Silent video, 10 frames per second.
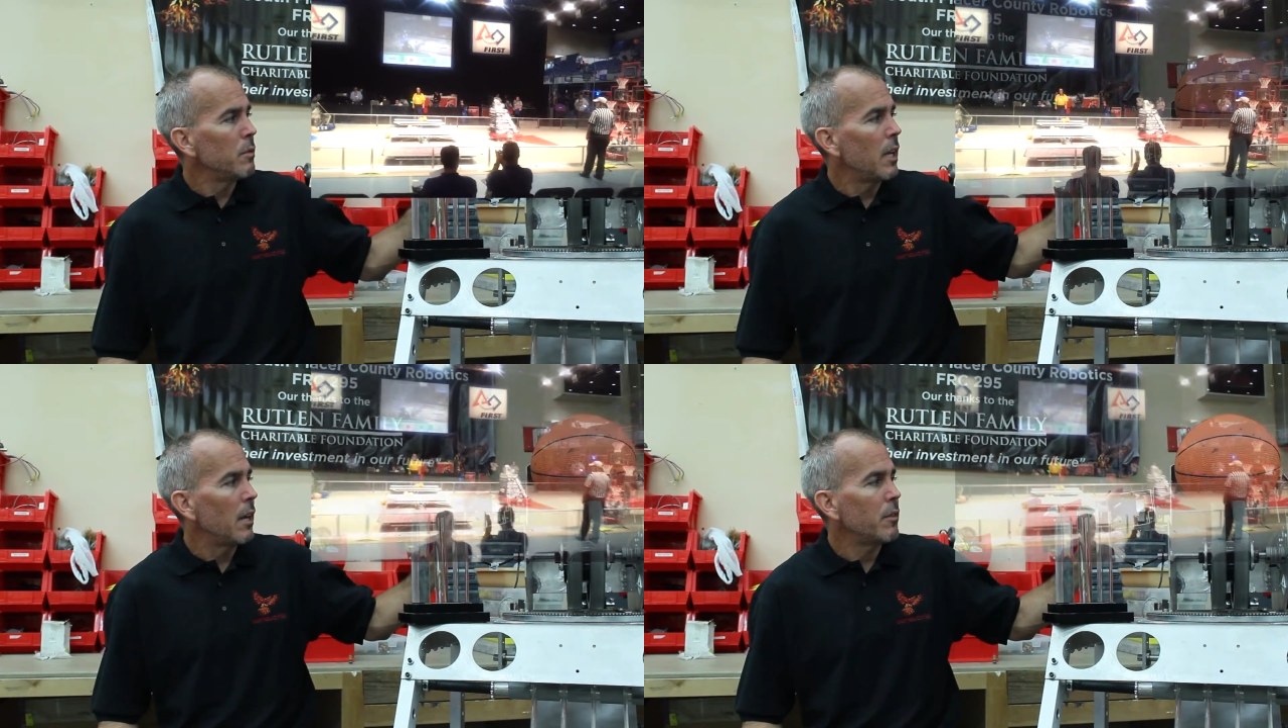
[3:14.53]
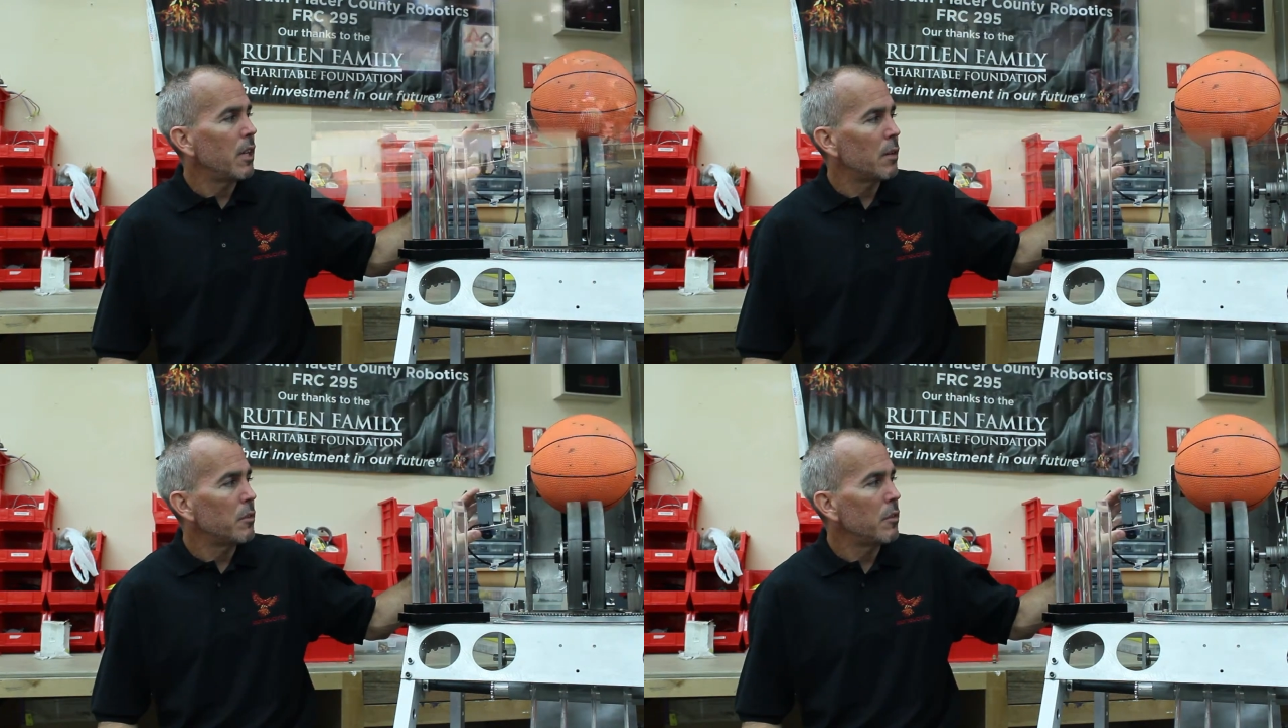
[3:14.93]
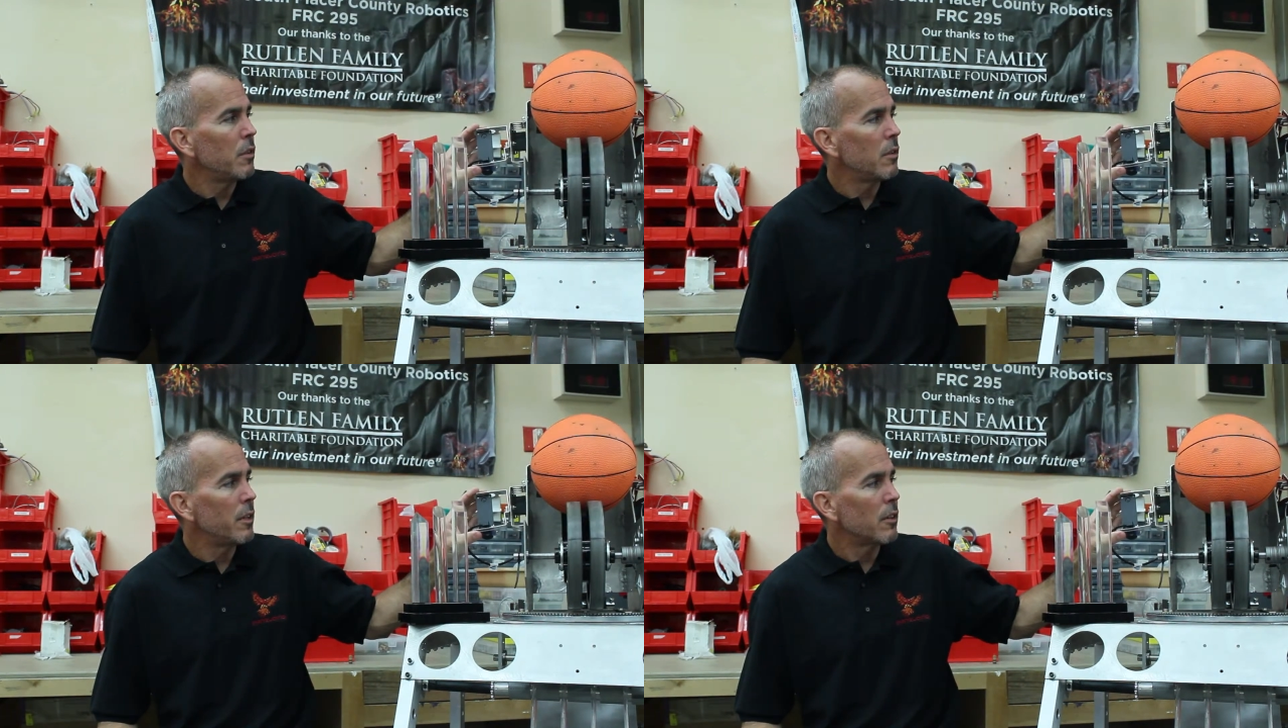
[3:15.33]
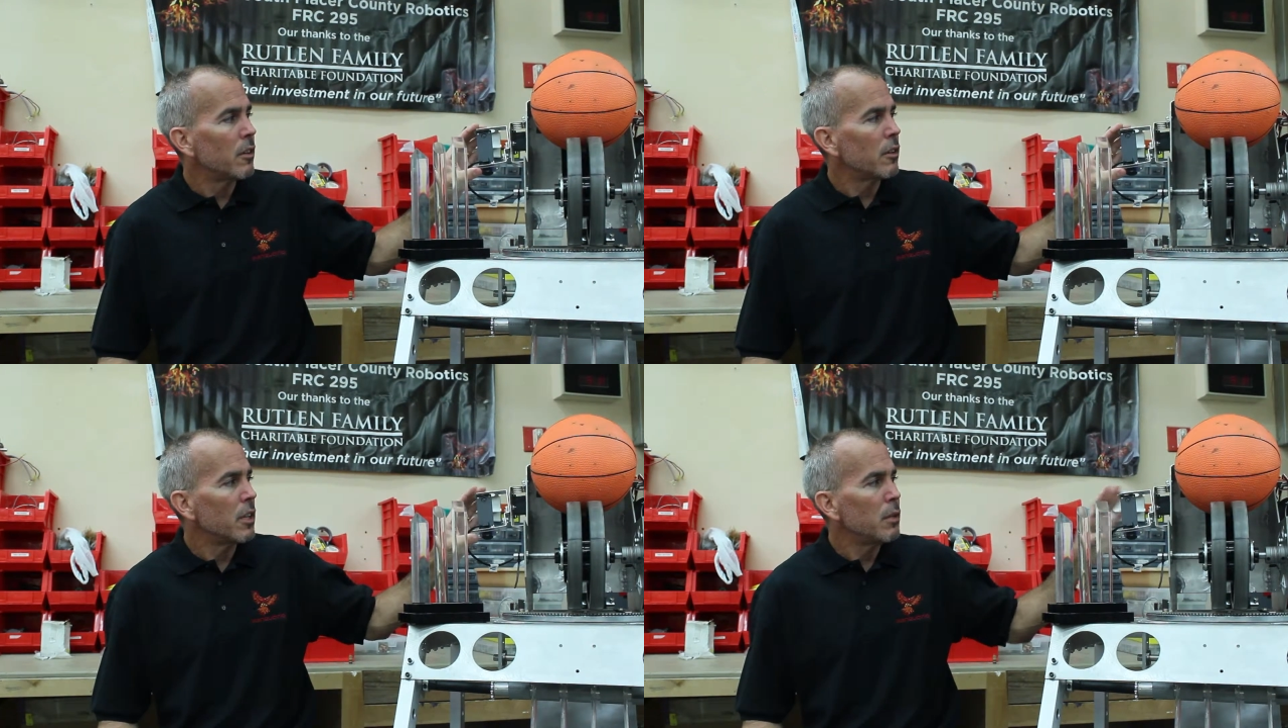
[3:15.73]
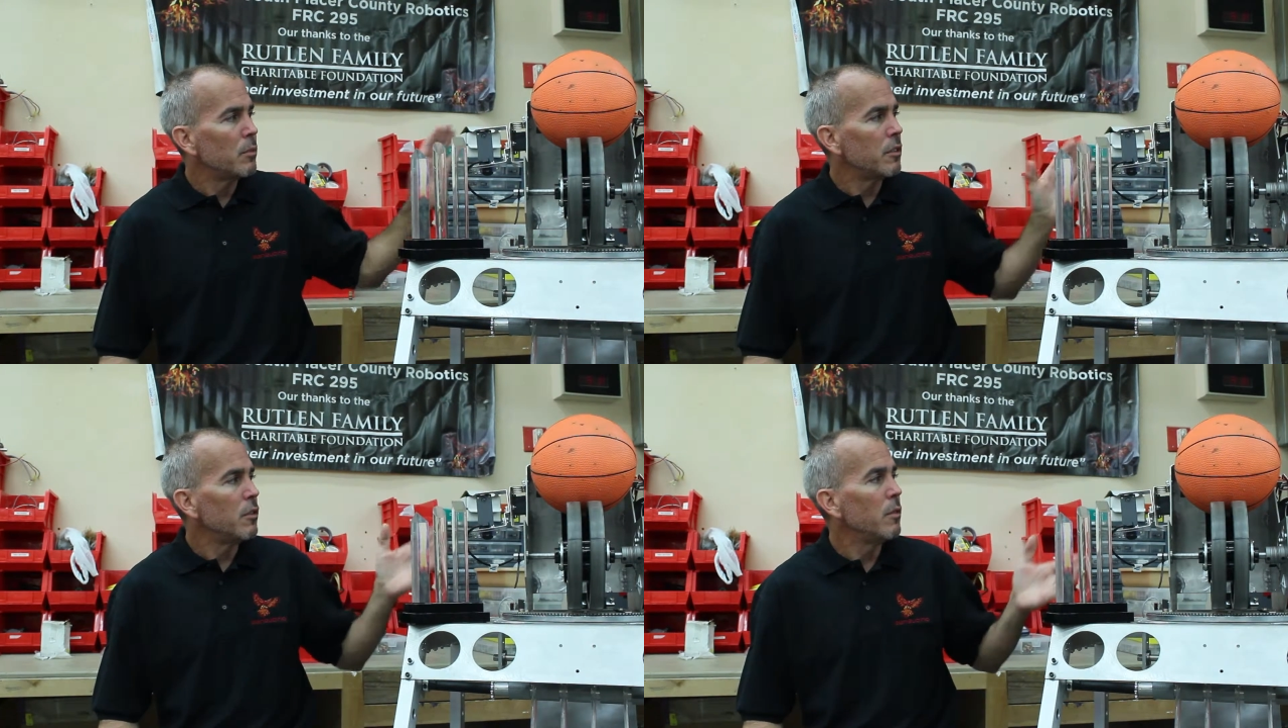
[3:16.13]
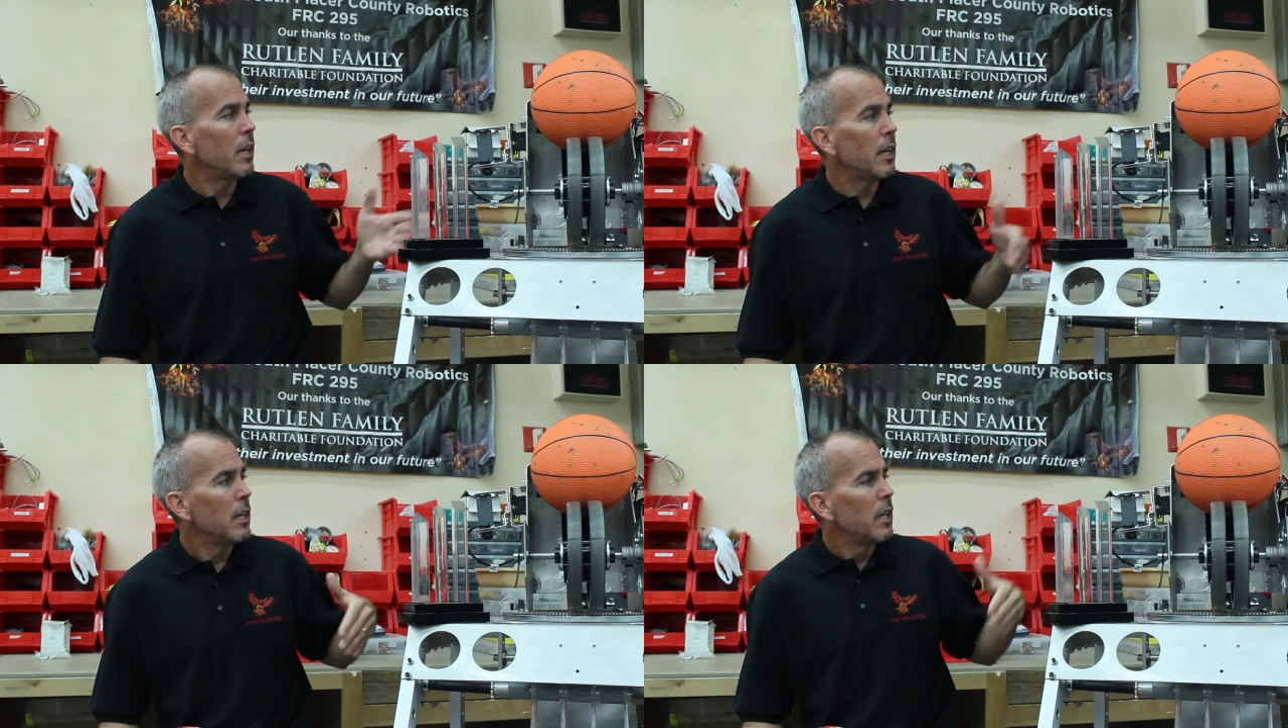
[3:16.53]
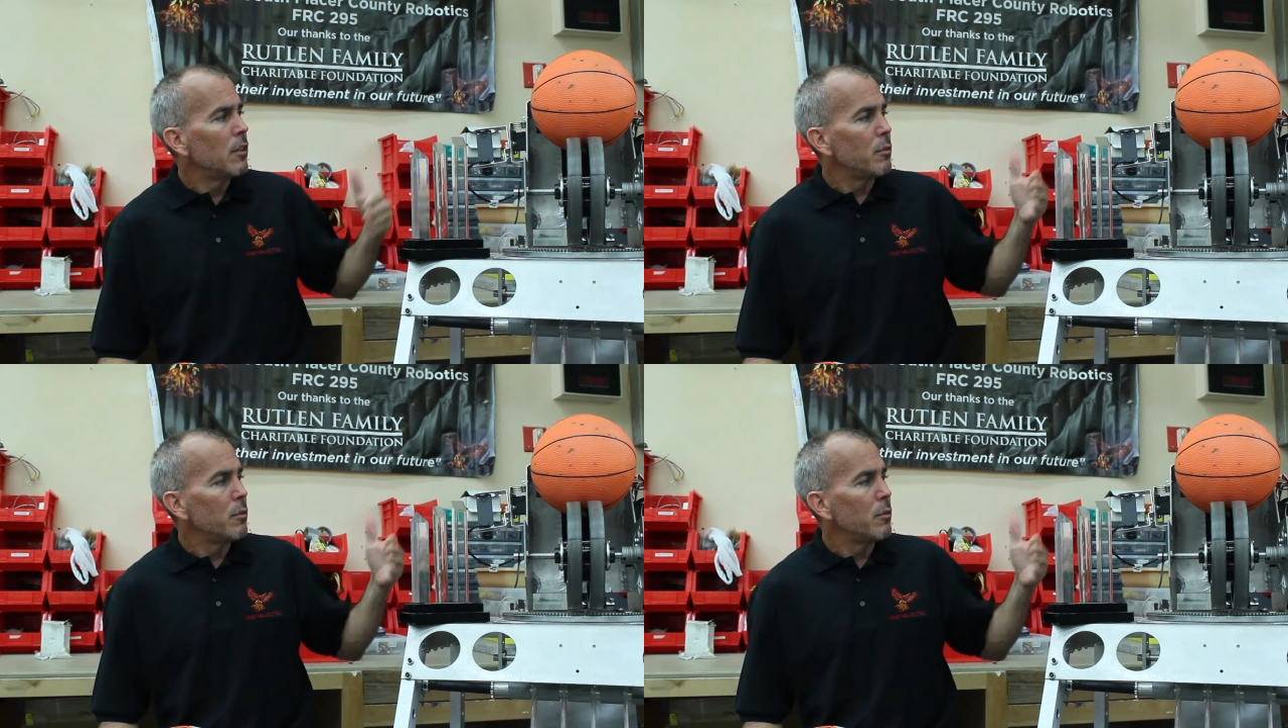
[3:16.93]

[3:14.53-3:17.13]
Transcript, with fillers: we have cameras here that are able to do that,